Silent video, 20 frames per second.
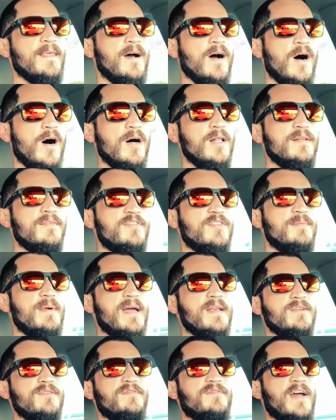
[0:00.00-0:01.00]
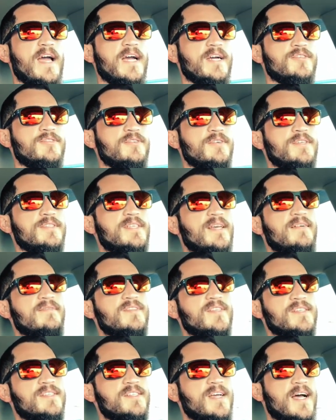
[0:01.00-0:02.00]
all of the manufacturers have
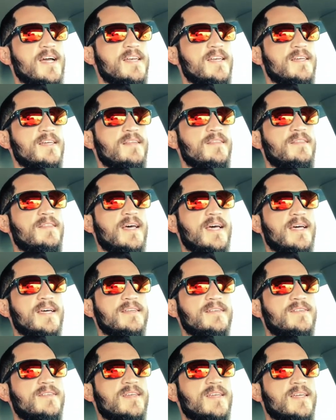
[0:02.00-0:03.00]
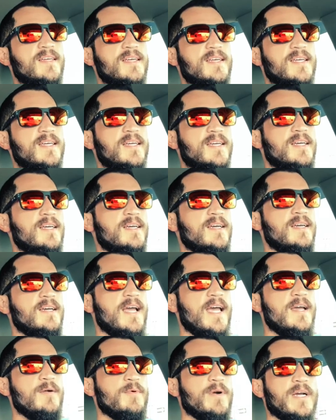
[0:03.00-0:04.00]
decided that,
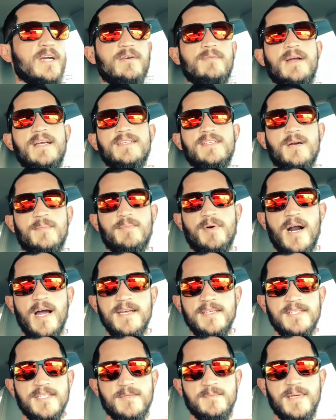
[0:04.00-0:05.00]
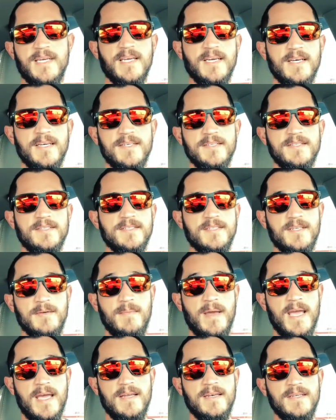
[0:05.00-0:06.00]
hey, we're going to raise our prices because
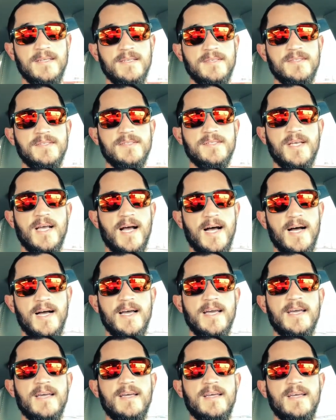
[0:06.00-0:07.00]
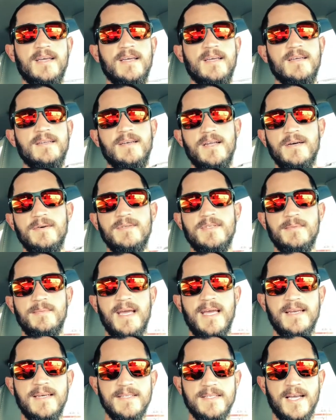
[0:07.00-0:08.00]
demand is high. No,
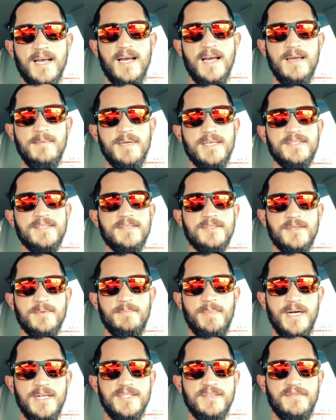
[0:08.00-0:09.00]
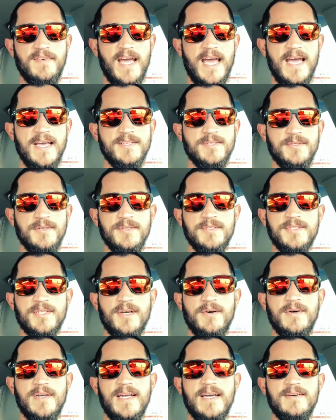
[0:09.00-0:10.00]
demand is high because there's a bunch of assholes
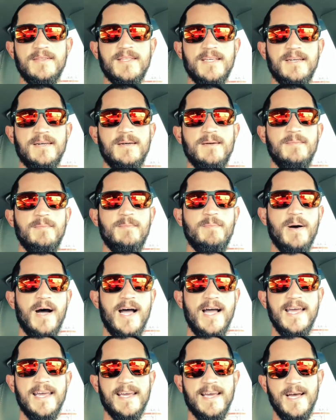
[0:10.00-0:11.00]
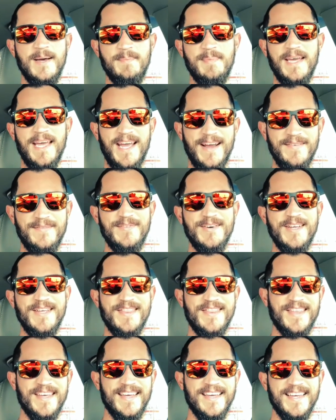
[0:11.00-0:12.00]
going out there and buying up
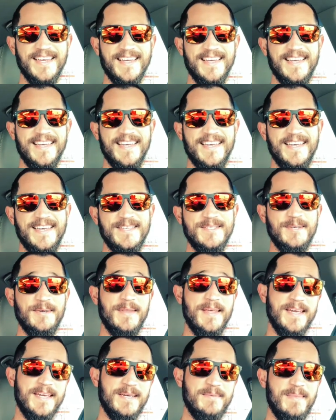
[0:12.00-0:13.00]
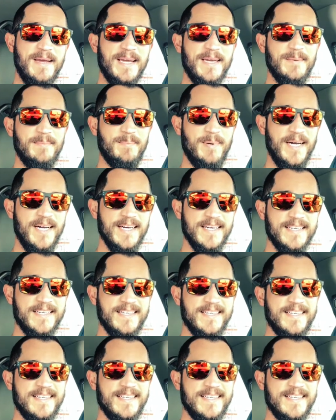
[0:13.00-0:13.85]
everything so they can make a buck.